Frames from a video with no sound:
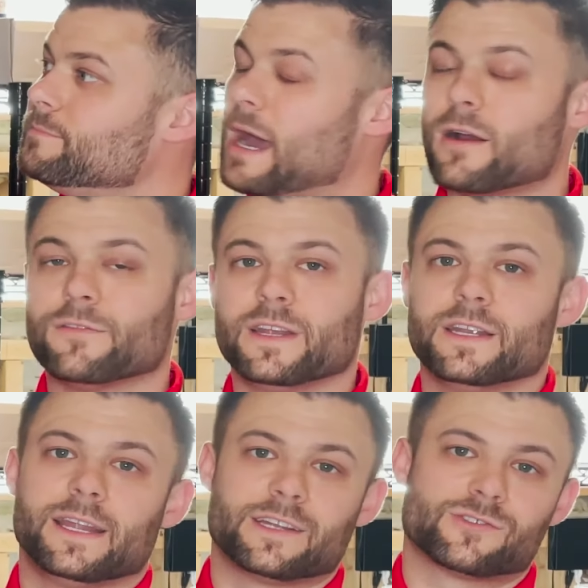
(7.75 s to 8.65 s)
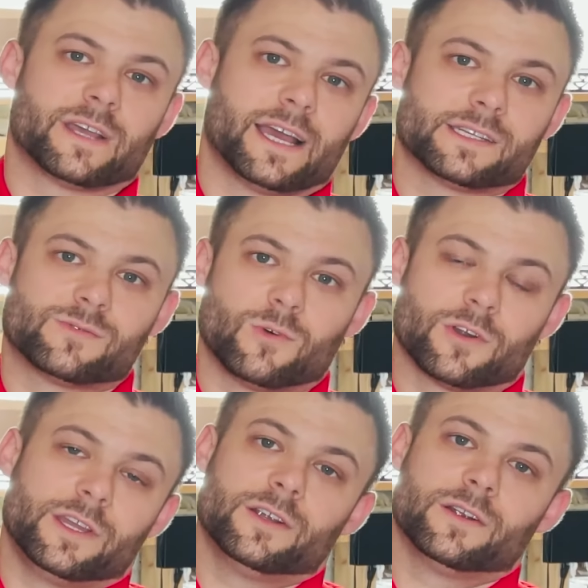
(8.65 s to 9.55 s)
power vented natural gas water
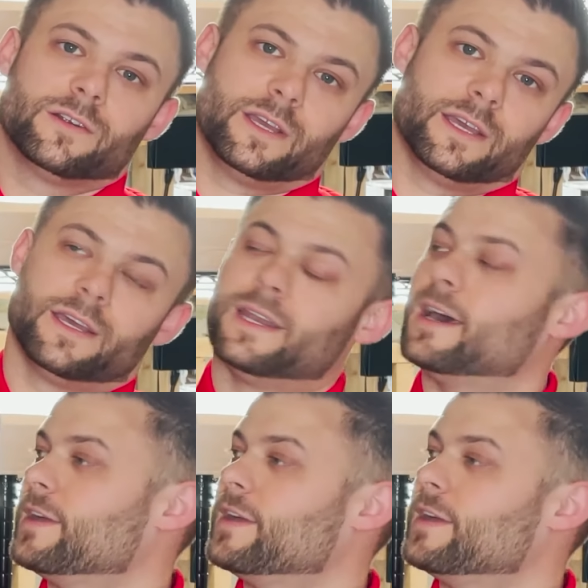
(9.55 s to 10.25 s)
heater, and now they